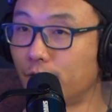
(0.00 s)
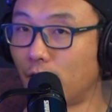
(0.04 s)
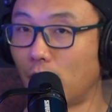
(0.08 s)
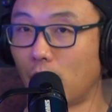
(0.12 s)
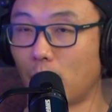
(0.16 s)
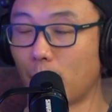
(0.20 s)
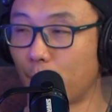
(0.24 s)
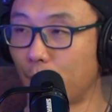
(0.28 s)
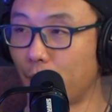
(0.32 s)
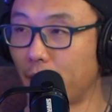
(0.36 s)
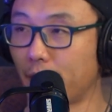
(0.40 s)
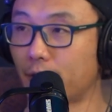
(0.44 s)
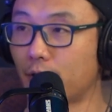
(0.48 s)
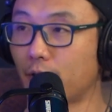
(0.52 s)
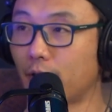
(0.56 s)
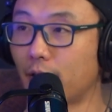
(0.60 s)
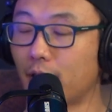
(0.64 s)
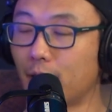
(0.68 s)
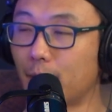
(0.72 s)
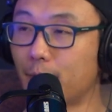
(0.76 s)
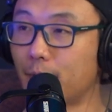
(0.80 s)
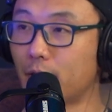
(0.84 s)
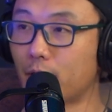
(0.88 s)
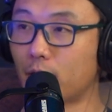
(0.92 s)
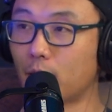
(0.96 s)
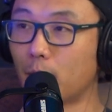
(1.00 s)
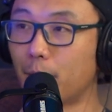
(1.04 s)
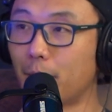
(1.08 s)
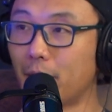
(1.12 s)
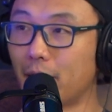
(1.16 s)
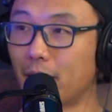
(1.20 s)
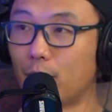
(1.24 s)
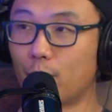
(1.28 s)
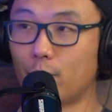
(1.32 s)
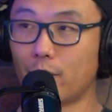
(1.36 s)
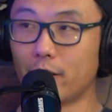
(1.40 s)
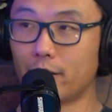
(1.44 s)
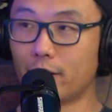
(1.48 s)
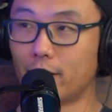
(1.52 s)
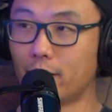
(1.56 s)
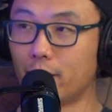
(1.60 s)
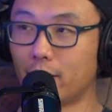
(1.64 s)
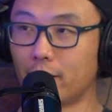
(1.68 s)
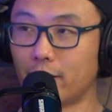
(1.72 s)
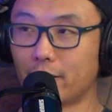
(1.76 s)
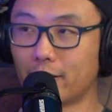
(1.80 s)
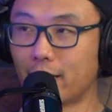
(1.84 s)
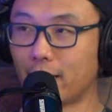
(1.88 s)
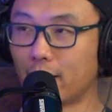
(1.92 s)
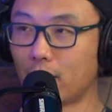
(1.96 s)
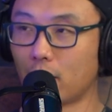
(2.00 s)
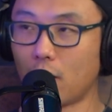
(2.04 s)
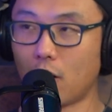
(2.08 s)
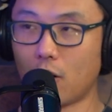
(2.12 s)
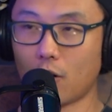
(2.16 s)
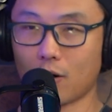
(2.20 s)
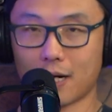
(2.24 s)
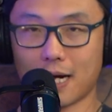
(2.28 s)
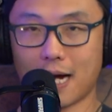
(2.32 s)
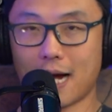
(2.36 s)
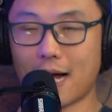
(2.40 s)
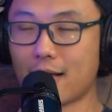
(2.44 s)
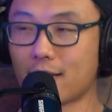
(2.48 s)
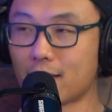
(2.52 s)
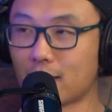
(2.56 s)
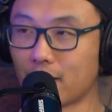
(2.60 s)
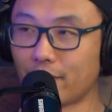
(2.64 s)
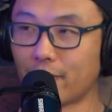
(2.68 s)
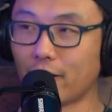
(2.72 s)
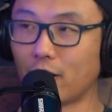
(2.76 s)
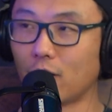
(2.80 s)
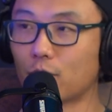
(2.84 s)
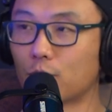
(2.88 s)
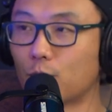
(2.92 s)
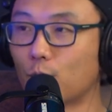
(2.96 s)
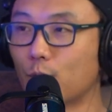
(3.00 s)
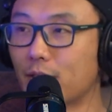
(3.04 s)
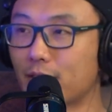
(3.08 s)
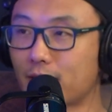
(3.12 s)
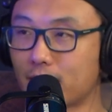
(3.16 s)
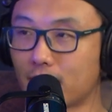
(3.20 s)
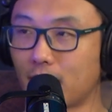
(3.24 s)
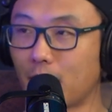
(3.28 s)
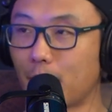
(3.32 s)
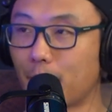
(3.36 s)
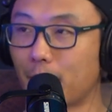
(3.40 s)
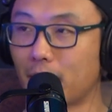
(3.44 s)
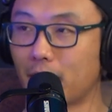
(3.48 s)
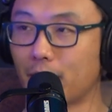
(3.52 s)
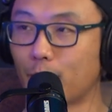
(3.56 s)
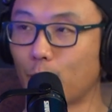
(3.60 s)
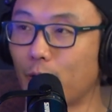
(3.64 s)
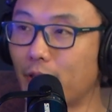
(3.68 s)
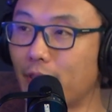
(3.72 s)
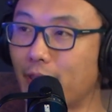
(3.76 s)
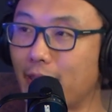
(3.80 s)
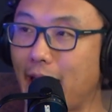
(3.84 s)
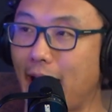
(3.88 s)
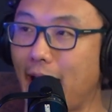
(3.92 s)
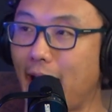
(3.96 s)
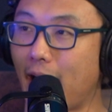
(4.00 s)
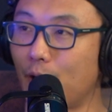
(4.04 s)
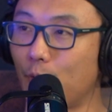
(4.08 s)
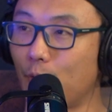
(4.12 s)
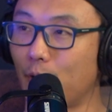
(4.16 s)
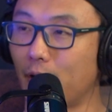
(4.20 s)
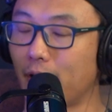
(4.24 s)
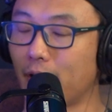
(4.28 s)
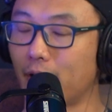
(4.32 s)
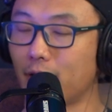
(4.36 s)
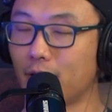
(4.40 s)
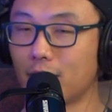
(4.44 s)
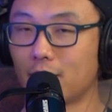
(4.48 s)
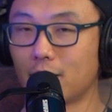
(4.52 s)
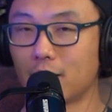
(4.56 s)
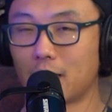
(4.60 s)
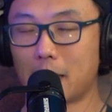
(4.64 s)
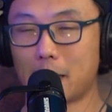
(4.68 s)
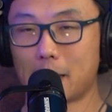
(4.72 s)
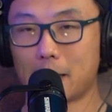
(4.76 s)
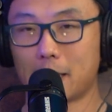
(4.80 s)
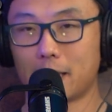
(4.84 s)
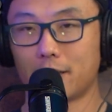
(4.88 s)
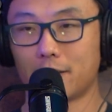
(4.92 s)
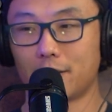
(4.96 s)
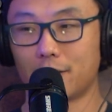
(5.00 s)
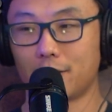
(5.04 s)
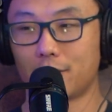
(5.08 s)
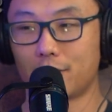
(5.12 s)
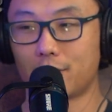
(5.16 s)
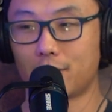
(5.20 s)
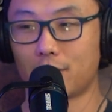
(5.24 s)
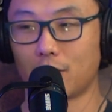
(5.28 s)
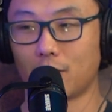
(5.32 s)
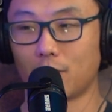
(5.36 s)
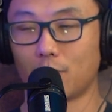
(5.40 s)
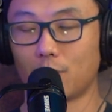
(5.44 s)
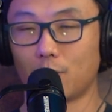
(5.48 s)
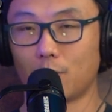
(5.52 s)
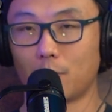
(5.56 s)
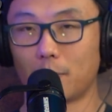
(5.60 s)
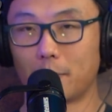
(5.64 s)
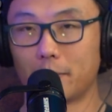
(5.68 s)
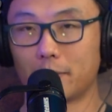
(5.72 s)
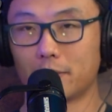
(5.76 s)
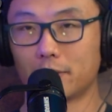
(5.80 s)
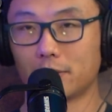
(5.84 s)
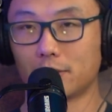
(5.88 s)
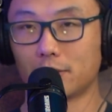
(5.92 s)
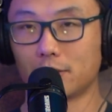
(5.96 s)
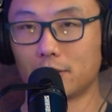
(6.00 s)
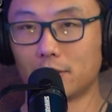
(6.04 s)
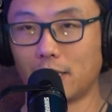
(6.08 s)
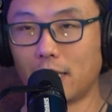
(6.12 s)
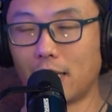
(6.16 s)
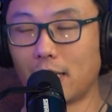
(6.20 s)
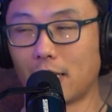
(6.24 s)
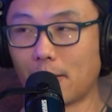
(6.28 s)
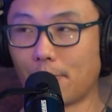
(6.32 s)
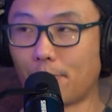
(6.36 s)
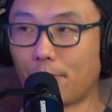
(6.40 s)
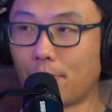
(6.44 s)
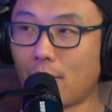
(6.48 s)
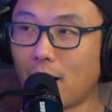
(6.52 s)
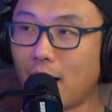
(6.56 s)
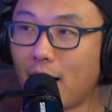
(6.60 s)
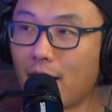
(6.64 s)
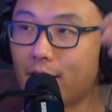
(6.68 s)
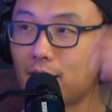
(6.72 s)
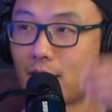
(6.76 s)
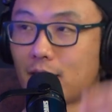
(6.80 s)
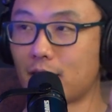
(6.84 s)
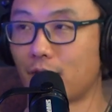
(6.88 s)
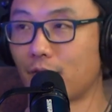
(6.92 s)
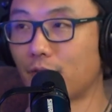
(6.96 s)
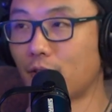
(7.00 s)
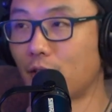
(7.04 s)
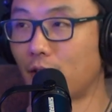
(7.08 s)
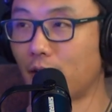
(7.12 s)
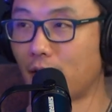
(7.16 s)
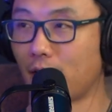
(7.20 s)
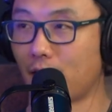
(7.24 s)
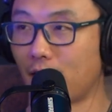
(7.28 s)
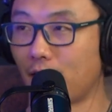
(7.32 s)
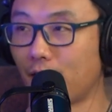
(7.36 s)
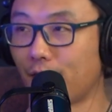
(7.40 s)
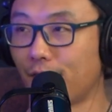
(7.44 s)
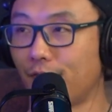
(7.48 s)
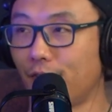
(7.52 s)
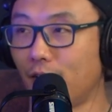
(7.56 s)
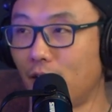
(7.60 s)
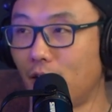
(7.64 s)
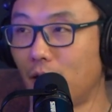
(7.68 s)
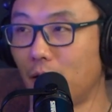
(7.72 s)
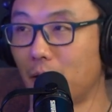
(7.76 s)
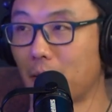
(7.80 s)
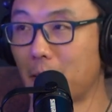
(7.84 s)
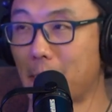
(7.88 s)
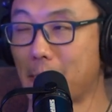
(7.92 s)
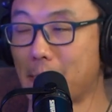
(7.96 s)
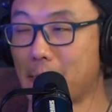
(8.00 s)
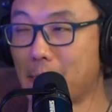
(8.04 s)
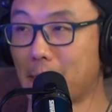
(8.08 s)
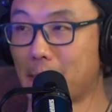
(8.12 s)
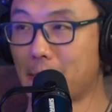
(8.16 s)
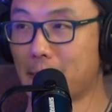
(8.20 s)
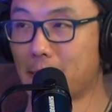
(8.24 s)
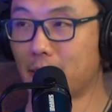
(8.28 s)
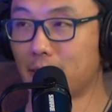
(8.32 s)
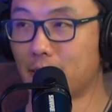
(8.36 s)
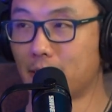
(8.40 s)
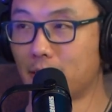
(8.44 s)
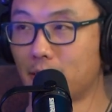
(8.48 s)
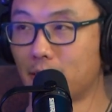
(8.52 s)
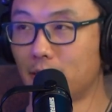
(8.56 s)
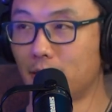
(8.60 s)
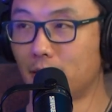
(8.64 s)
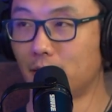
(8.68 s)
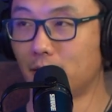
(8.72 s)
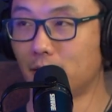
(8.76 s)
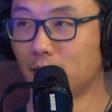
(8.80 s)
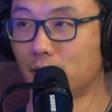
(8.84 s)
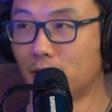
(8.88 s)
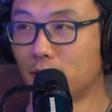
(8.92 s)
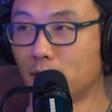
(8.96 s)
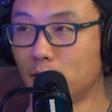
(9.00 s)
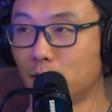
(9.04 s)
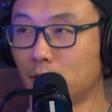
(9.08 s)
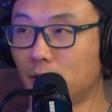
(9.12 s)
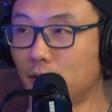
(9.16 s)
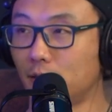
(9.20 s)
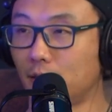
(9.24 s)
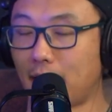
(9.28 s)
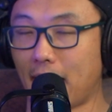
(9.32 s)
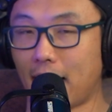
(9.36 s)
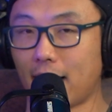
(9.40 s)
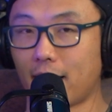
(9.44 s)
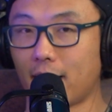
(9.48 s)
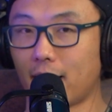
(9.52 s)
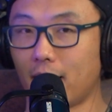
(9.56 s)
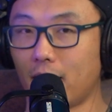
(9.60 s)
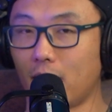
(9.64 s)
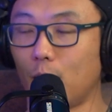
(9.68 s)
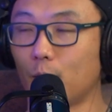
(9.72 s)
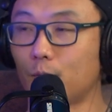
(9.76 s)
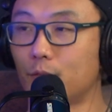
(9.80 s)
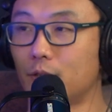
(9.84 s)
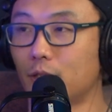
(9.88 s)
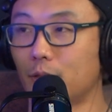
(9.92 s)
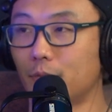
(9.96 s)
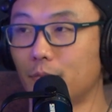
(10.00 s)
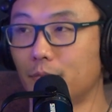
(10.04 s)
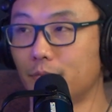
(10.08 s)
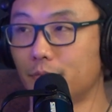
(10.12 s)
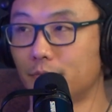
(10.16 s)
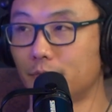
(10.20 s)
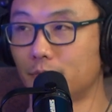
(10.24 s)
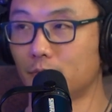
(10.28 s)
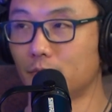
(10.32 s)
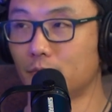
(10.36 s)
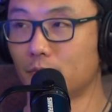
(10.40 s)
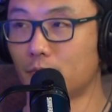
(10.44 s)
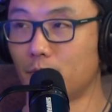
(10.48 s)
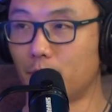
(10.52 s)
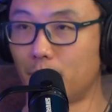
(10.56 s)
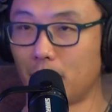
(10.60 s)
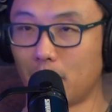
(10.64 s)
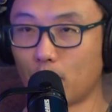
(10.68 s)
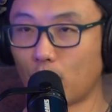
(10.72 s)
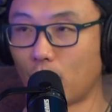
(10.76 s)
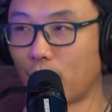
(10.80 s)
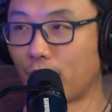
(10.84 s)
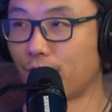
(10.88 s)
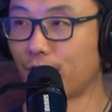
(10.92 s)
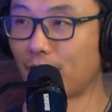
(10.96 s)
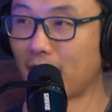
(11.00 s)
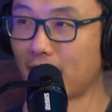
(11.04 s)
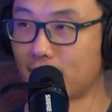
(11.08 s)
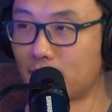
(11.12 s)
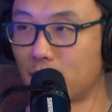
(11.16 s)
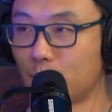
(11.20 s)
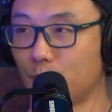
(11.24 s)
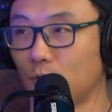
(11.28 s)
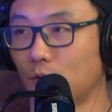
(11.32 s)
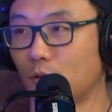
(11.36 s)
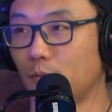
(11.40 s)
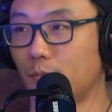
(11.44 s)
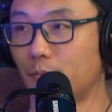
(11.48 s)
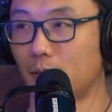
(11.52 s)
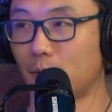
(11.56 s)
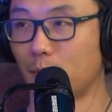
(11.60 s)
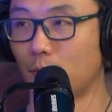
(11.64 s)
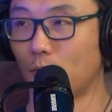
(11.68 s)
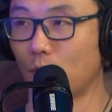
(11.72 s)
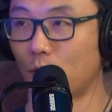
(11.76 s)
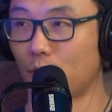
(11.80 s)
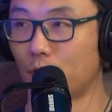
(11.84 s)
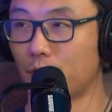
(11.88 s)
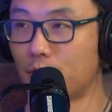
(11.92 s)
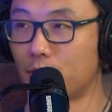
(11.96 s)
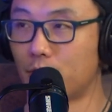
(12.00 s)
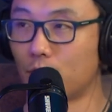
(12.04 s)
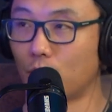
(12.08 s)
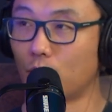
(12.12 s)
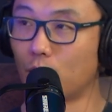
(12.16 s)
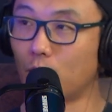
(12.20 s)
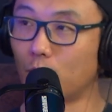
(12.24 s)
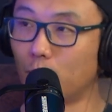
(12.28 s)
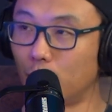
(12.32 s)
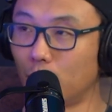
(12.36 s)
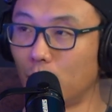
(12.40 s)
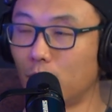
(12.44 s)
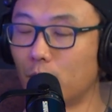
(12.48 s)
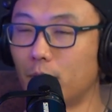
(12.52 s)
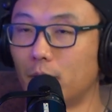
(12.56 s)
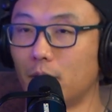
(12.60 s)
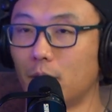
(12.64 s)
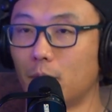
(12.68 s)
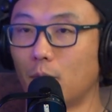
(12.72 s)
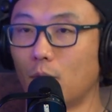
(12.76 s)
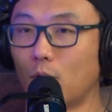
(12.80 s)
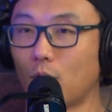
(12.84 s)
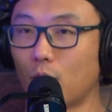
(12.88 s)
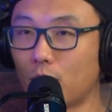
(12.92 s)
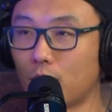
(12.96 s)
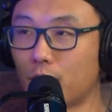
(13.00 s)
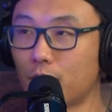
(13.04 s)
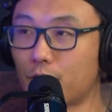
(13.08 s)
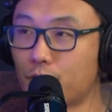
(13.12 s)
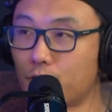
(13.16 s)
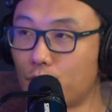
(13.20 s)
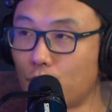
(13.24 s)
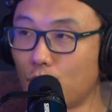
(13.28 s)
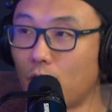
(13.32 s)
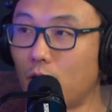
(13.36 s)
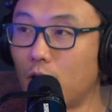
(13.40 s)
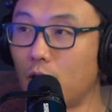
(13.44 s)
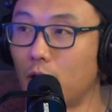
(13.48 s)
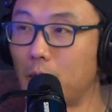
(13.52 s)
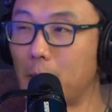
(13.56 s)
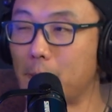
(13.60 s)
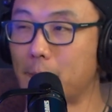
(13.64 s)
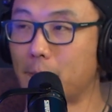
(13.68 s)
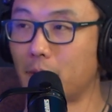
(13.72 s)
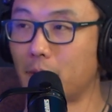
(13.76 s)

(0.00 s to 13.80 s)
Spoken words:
Fall and break their hip, then they're bedridden, and then all kinds of health risks come in with that, right? So in the process of learning how to fall, that could help them be more flexible, be more durable, be more strong,